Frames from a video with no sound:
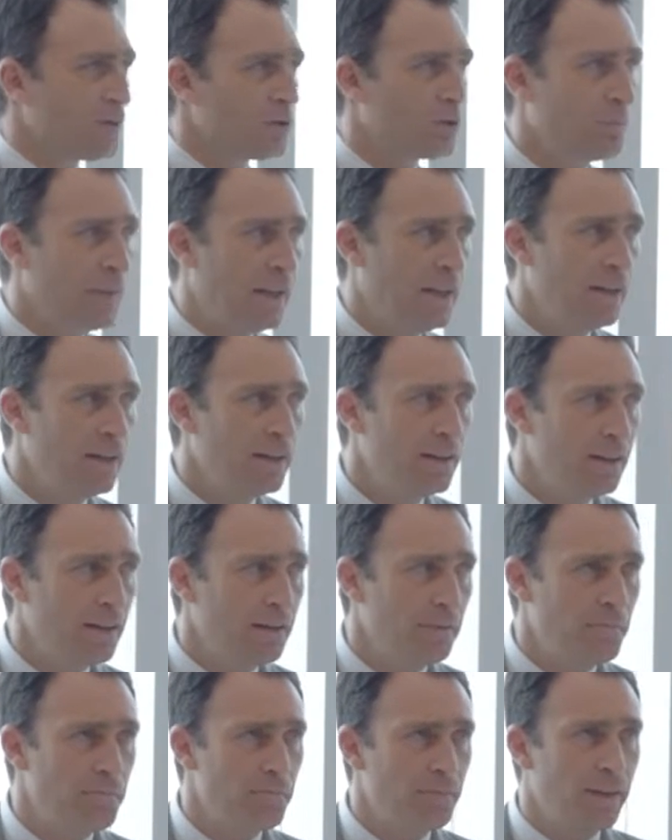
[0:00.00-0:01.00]
To me,
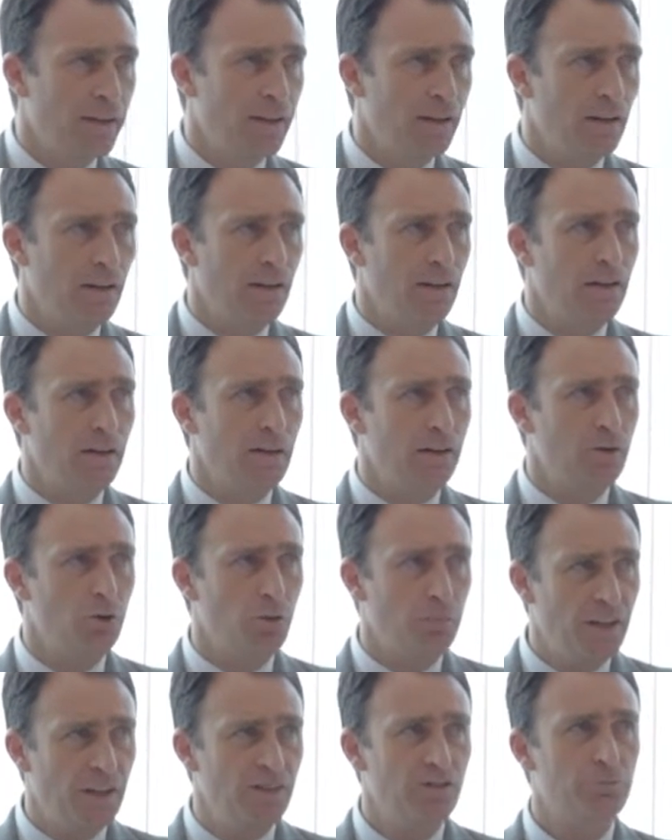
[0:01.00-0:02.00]

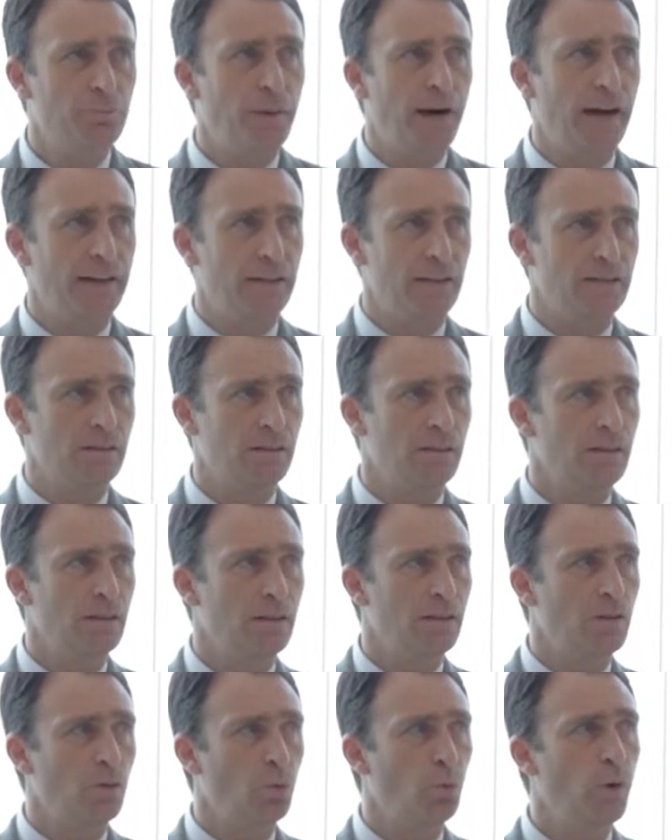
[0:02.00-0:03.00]
to be inspiring,
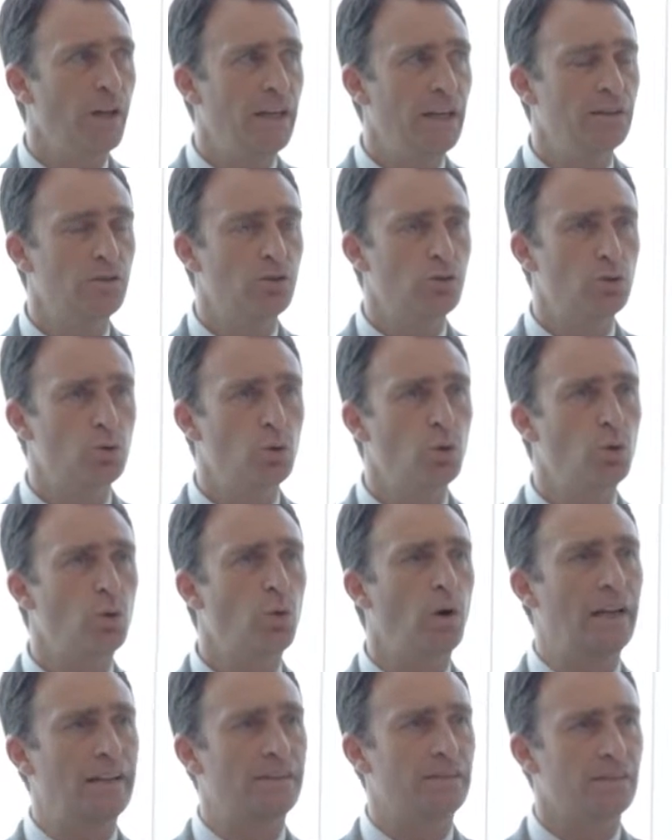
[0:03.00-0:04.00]
we need two
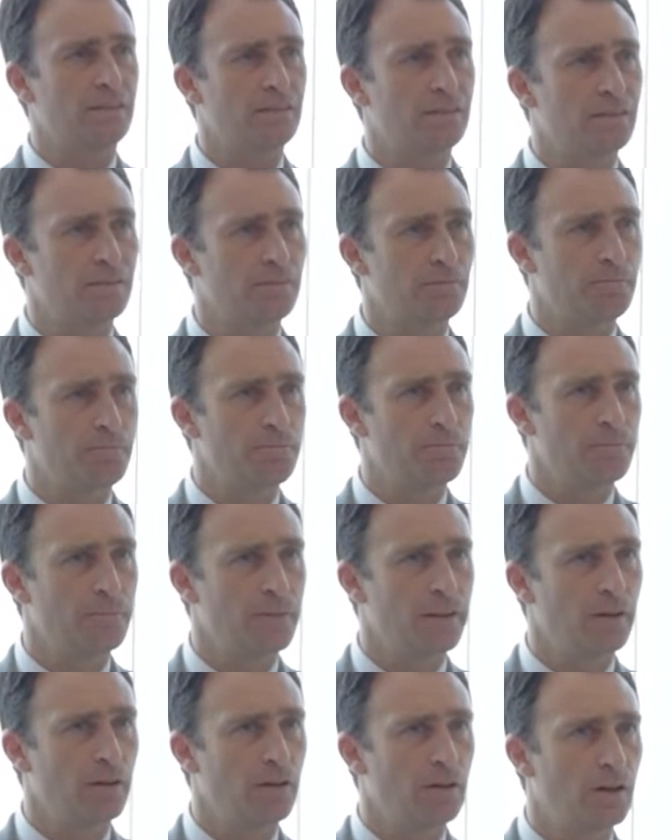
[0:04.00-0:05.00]
qualities
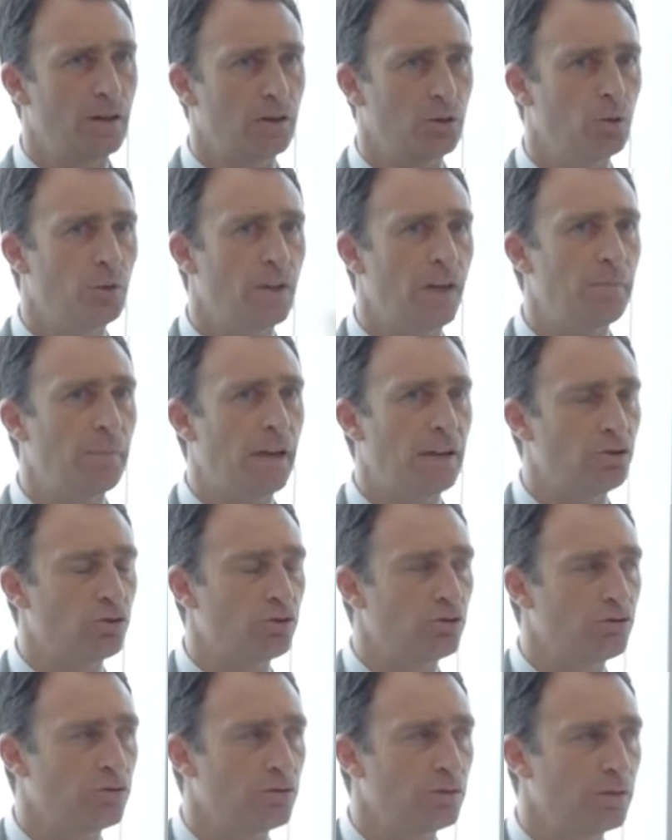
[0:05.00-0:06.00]
or two
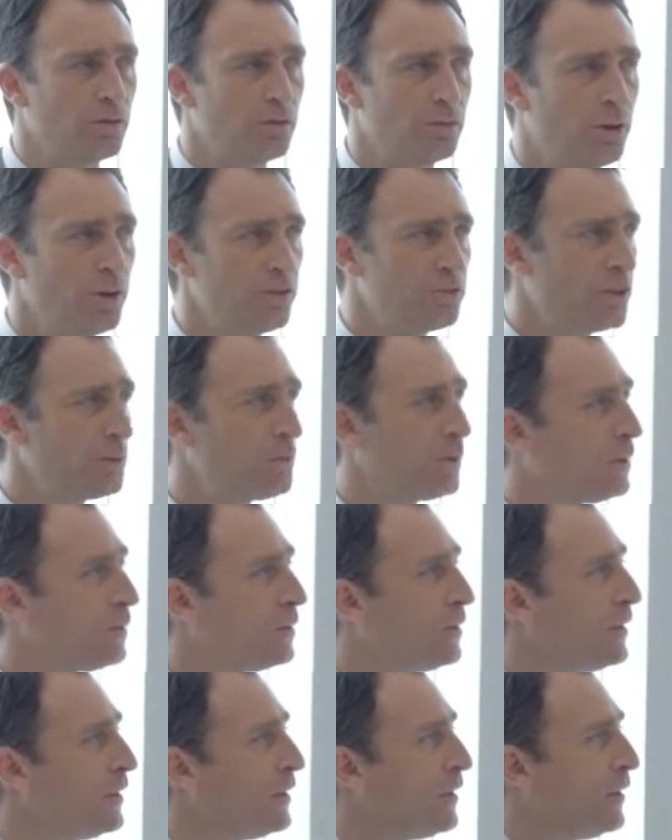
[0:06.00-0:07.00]
dimensions. First of
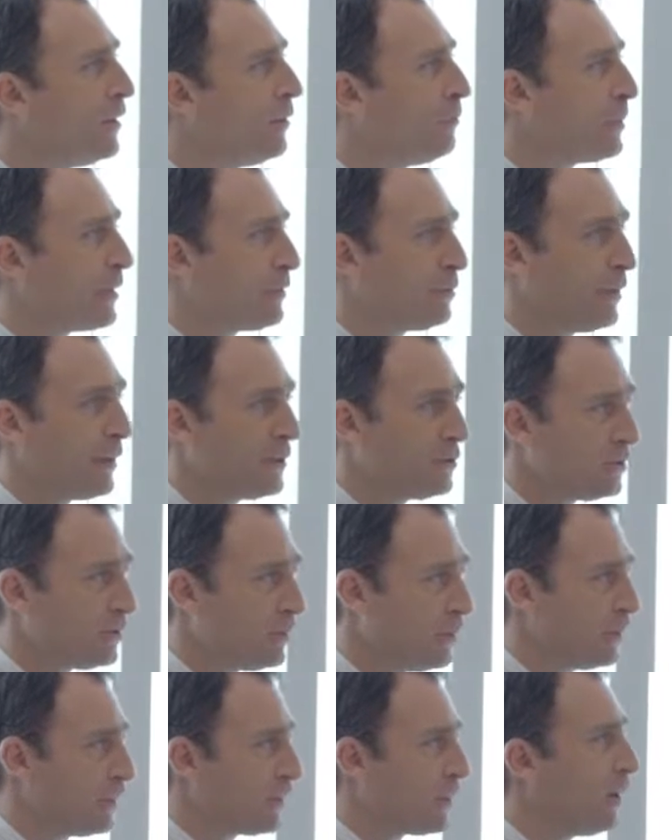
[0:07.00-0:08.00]
all,
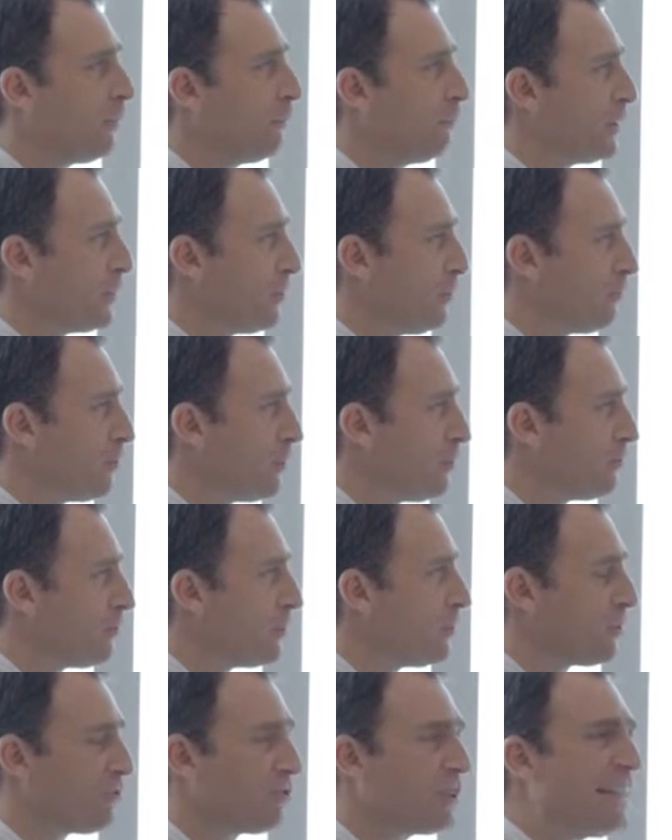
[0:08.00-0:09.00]
professional competencies
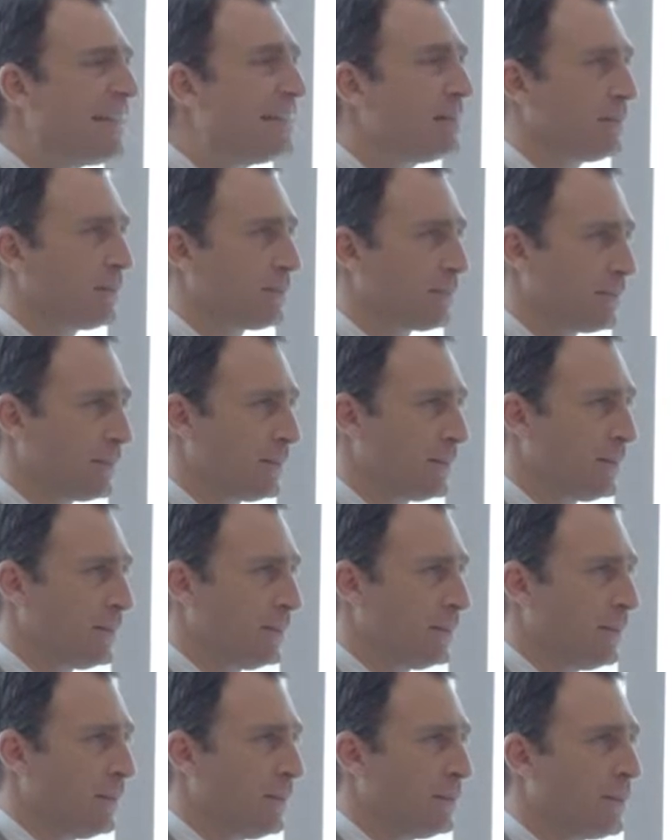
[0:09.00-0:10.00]
or skills
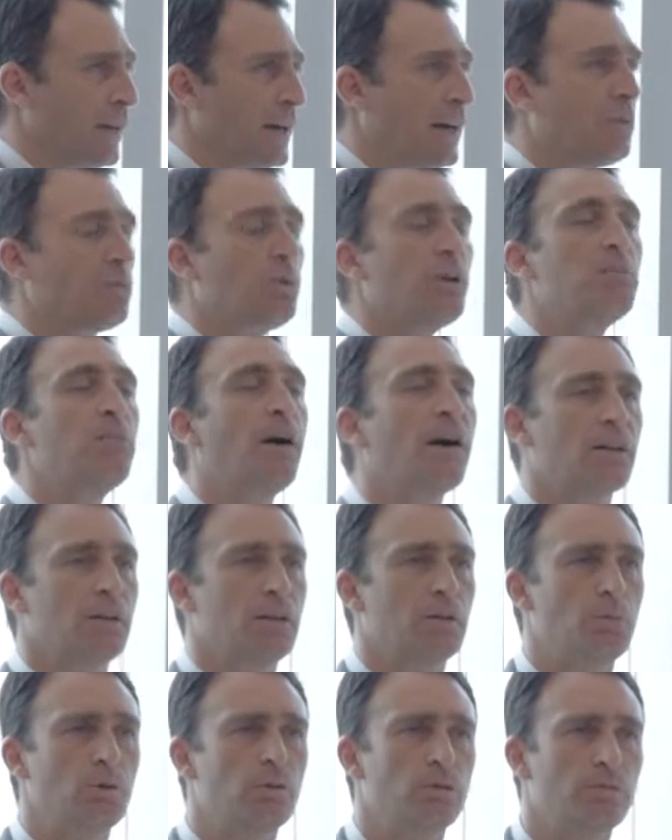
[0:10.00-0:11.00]
that are
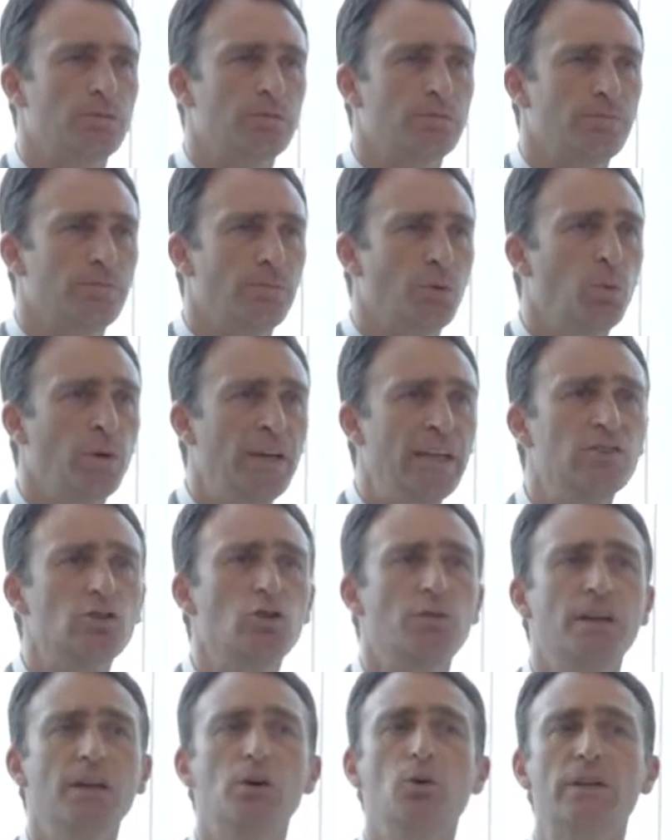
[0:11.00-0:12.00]
remarkable. We need
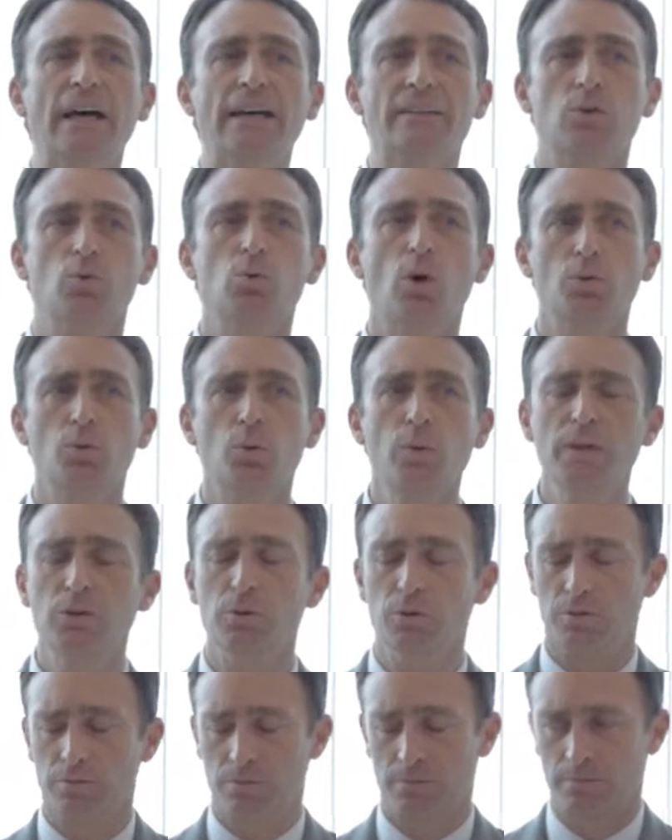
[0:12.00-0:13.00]
to be good at what we
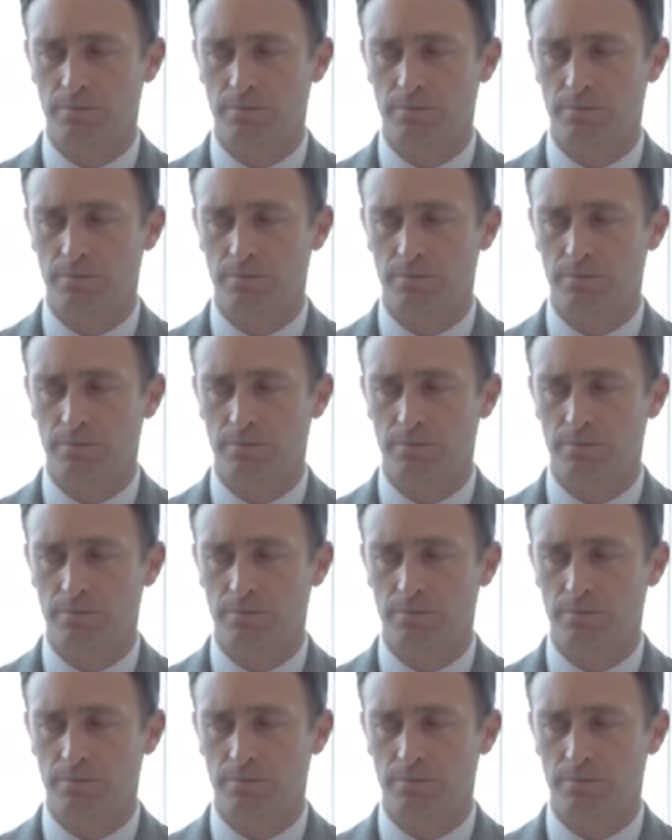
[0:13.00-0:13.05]
do.